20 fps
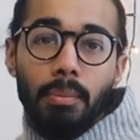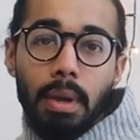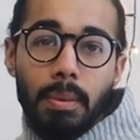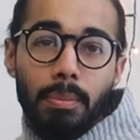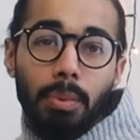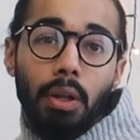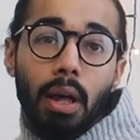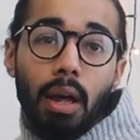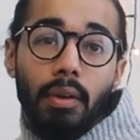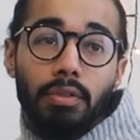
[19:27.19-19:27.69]

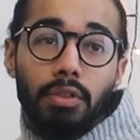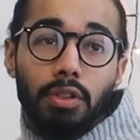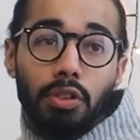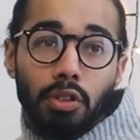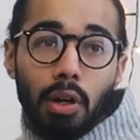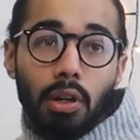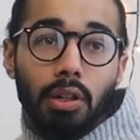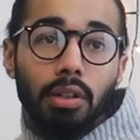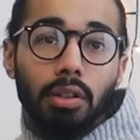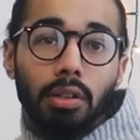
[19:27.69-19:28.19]
People have
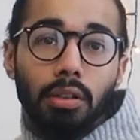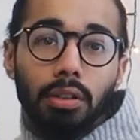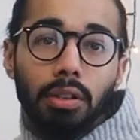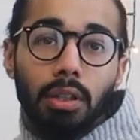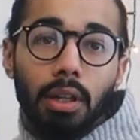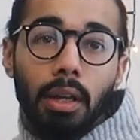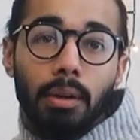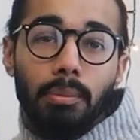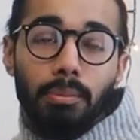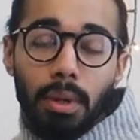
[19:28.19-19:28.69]

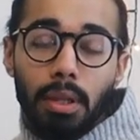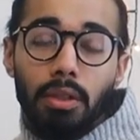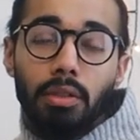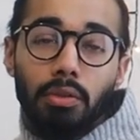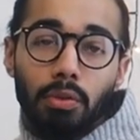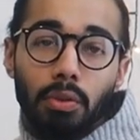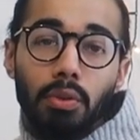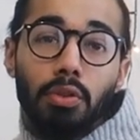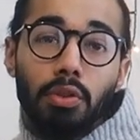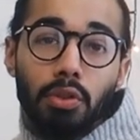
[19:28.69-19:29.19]
struggled and
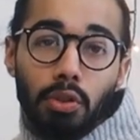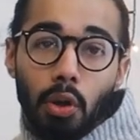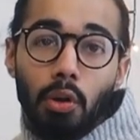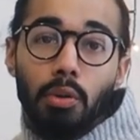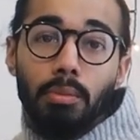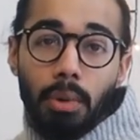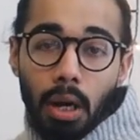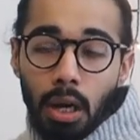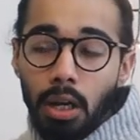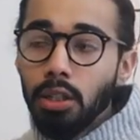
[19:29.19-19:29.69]
been through
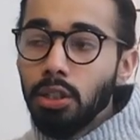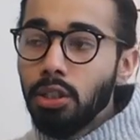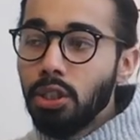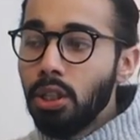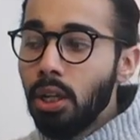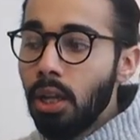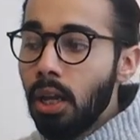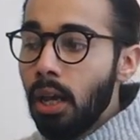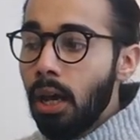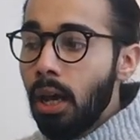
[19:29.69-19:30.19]
so
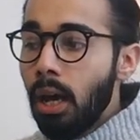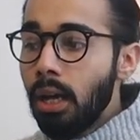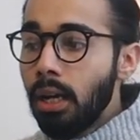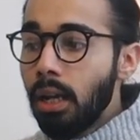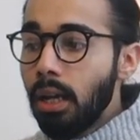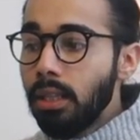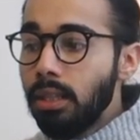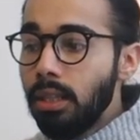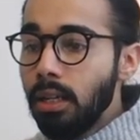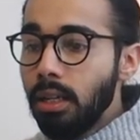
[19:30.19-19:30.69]
much,
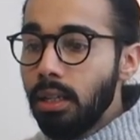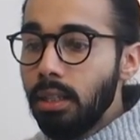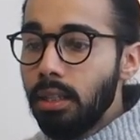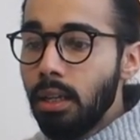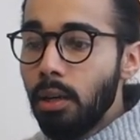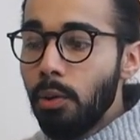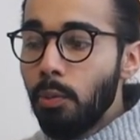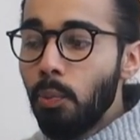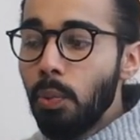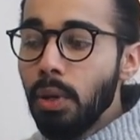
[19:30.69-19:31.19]
and I think
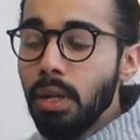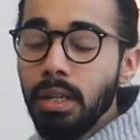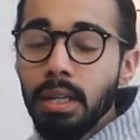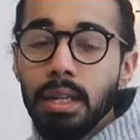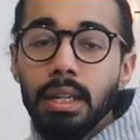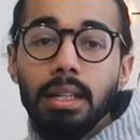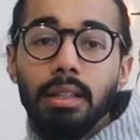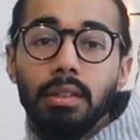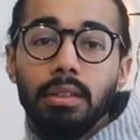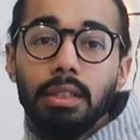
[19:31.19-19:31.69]
that we
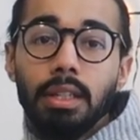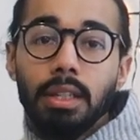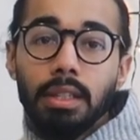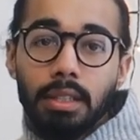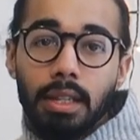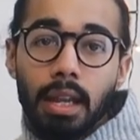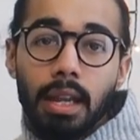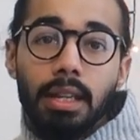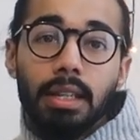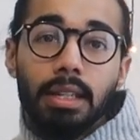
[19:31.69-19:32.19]
need to
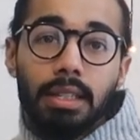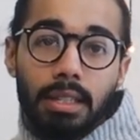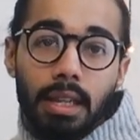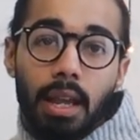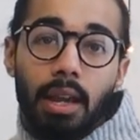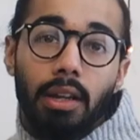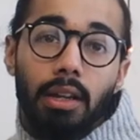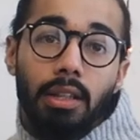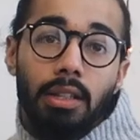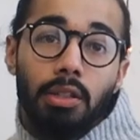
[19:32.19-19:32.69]
take a
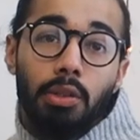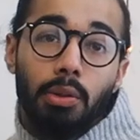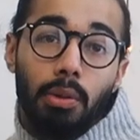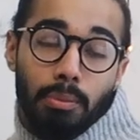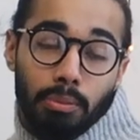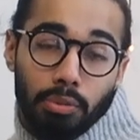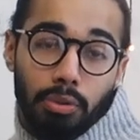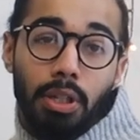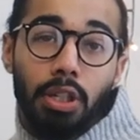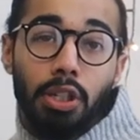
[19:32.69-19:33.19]
second to
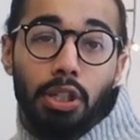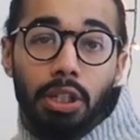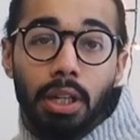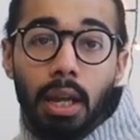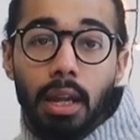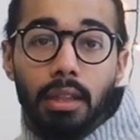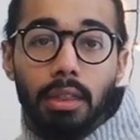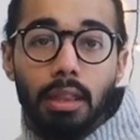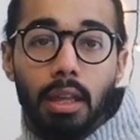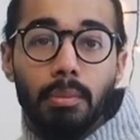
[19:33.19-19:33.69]

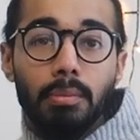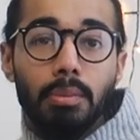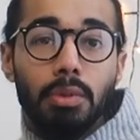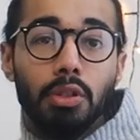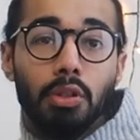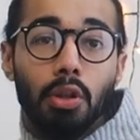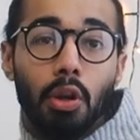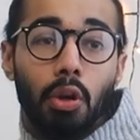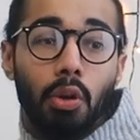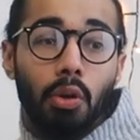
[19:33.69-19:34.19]
appreciate them.
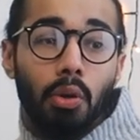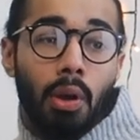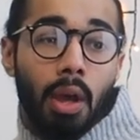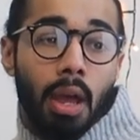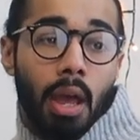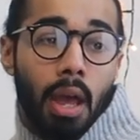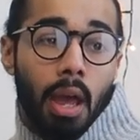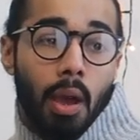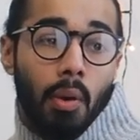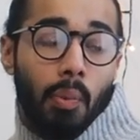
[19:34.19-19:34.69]
So
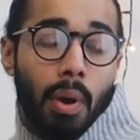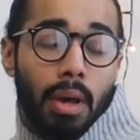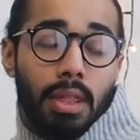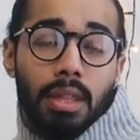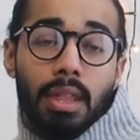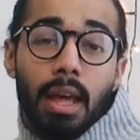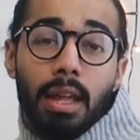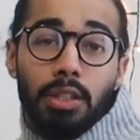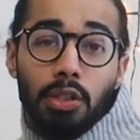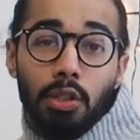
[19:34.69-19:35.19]

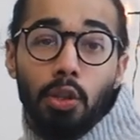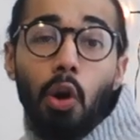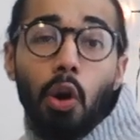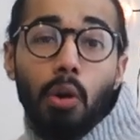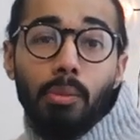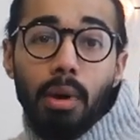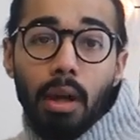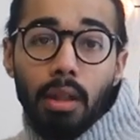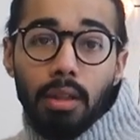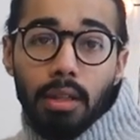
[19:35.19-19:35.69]
whether that's
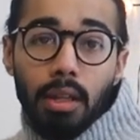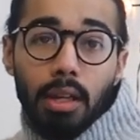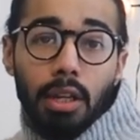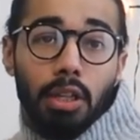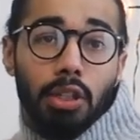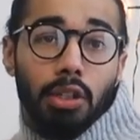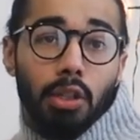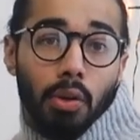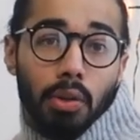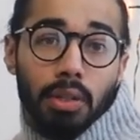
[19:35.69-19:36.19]
your
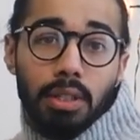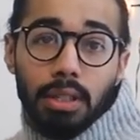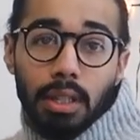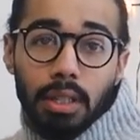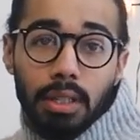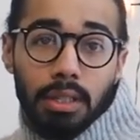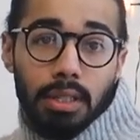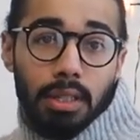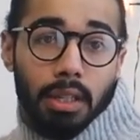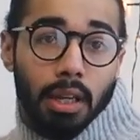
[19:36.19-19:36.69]
mother, your
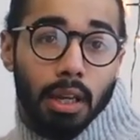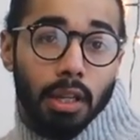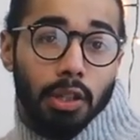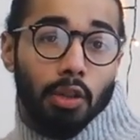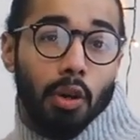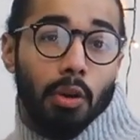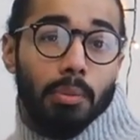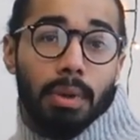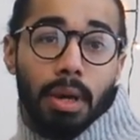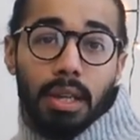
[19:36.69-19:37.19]
sister,
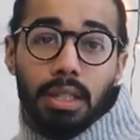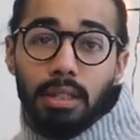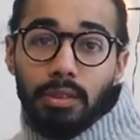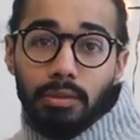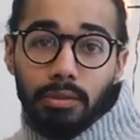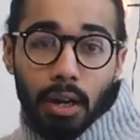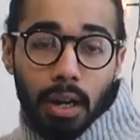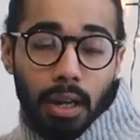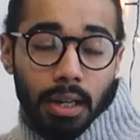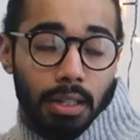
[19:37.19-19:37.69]
your
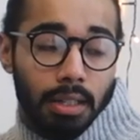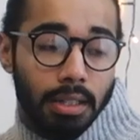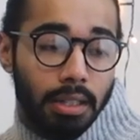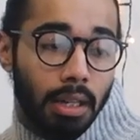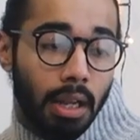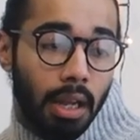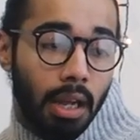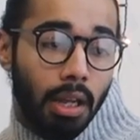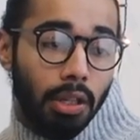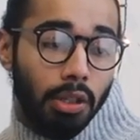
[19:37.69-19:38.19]
best
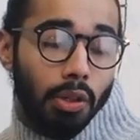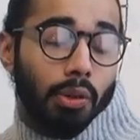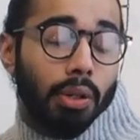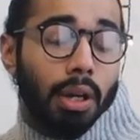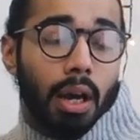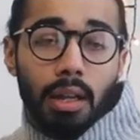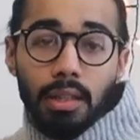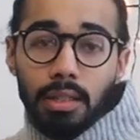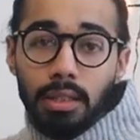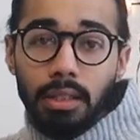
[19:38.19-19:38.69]
friend, your
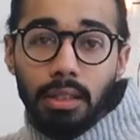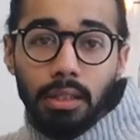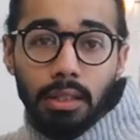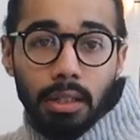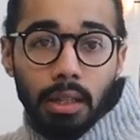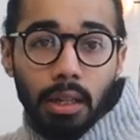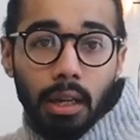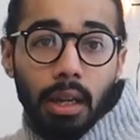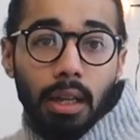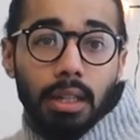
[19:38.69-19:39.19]

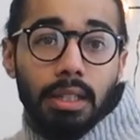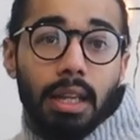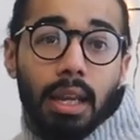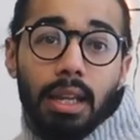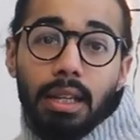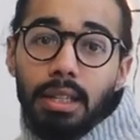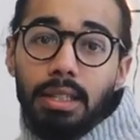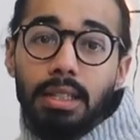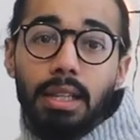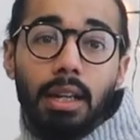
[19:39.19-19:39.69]
cousin,
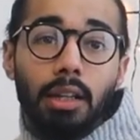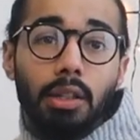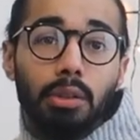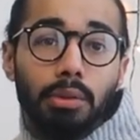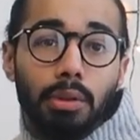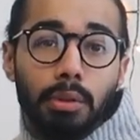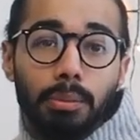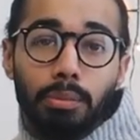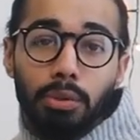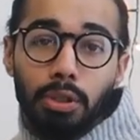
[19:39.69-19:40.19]
take a
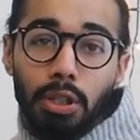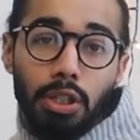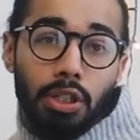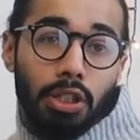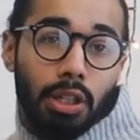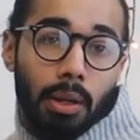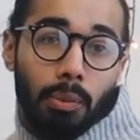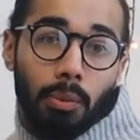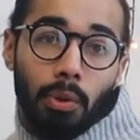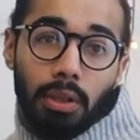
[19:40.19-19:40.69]
second to
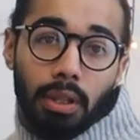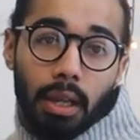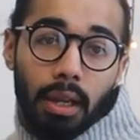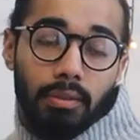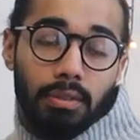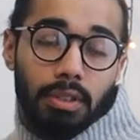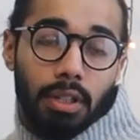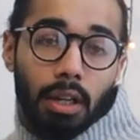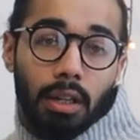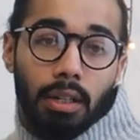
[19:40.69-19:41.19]
appreciate what
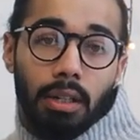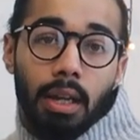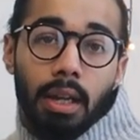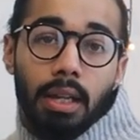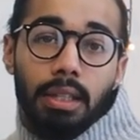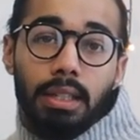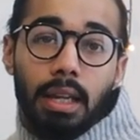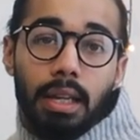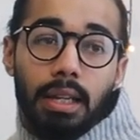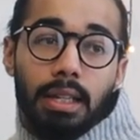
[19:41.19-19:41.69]
they've done.
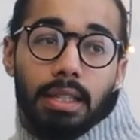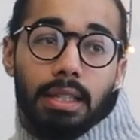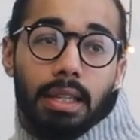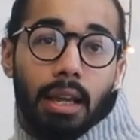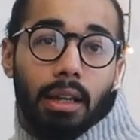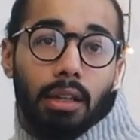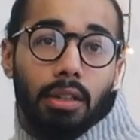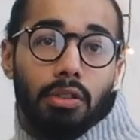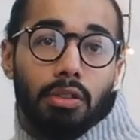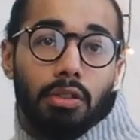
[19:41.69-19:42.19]
Take a
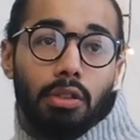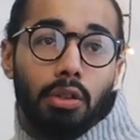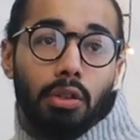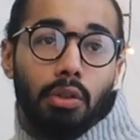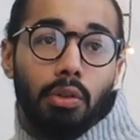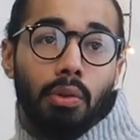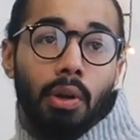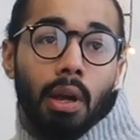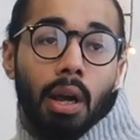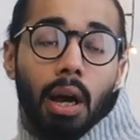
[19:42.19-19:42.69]
second
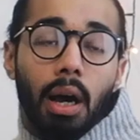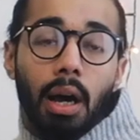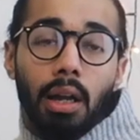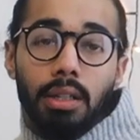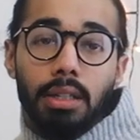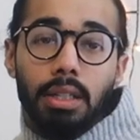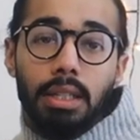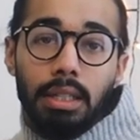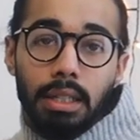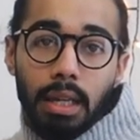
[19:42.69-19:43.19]
to
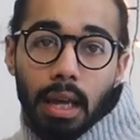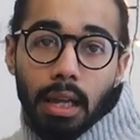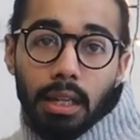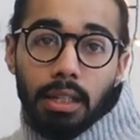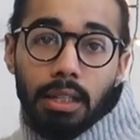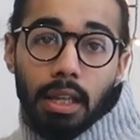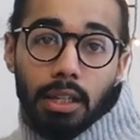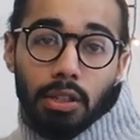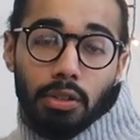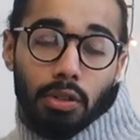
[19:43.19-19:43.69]

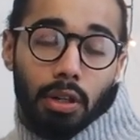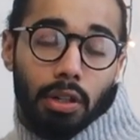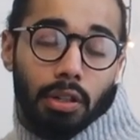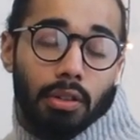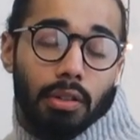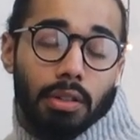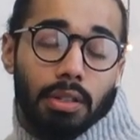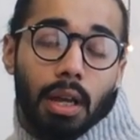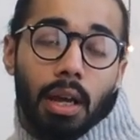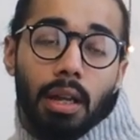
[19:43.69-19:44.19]
understand their
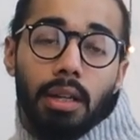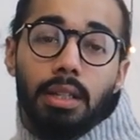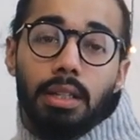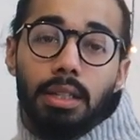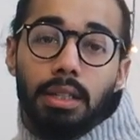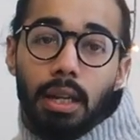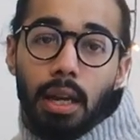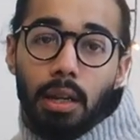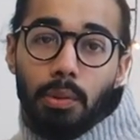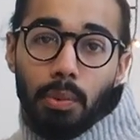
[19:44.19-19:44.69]
struggles,
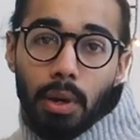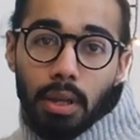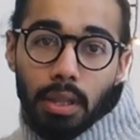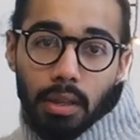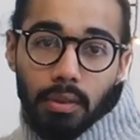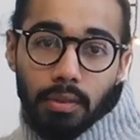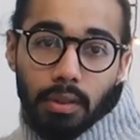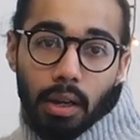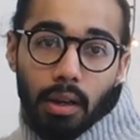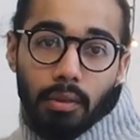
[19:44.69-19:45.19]
understand where
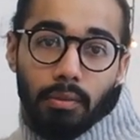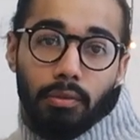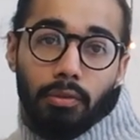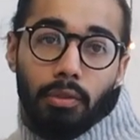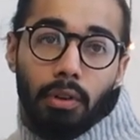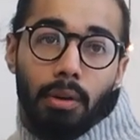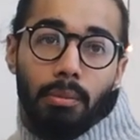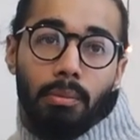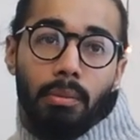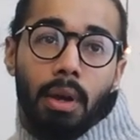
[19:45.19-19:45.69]
they've come
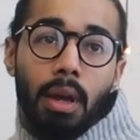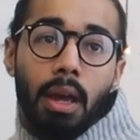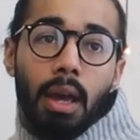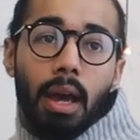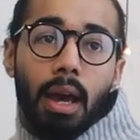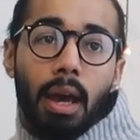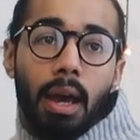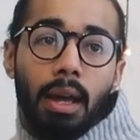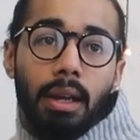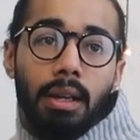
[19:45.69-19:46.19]
from,
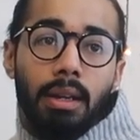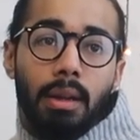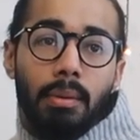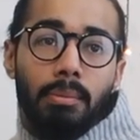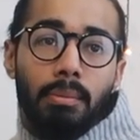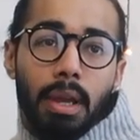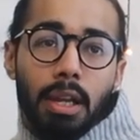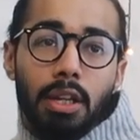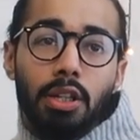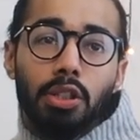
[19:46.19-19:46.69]
and
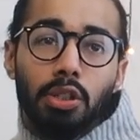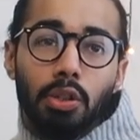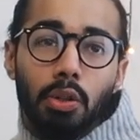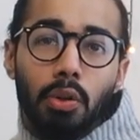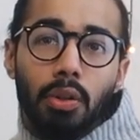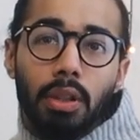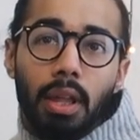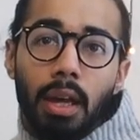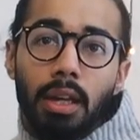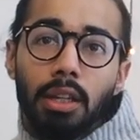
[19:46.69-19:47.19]
make
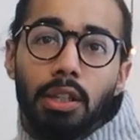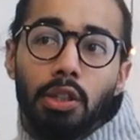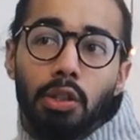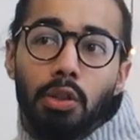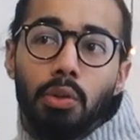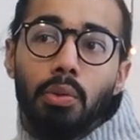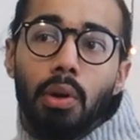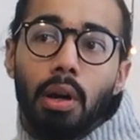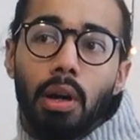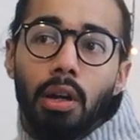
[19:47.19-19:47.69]
sure that
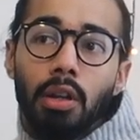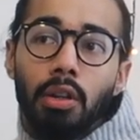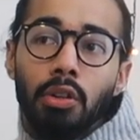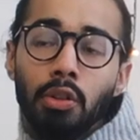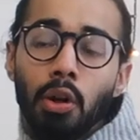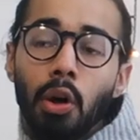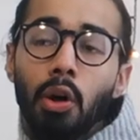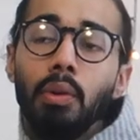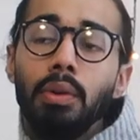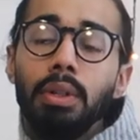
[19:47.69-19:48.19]
you
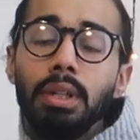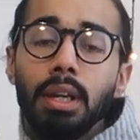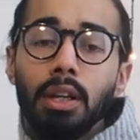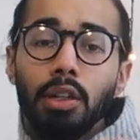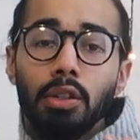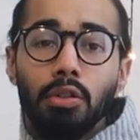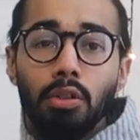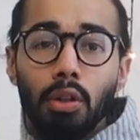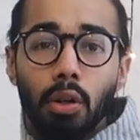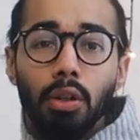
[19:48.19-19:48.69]
not only
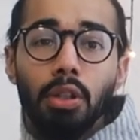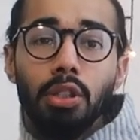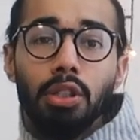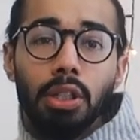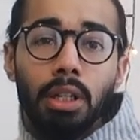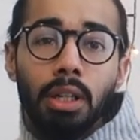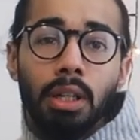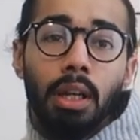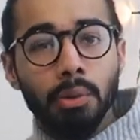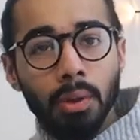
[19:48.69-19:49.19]

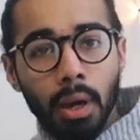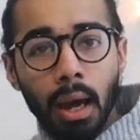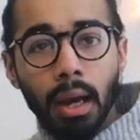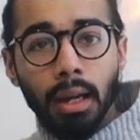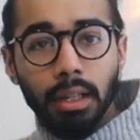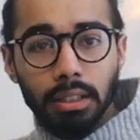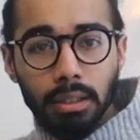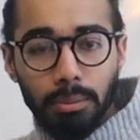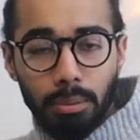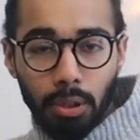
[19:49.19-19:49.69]
acknowledge it, you
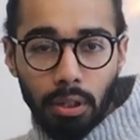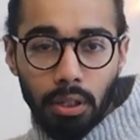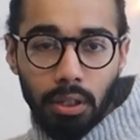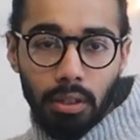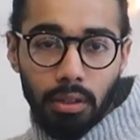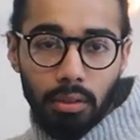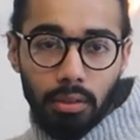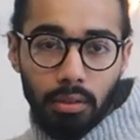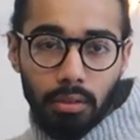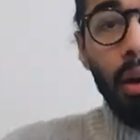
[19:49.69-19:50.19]
act upon it.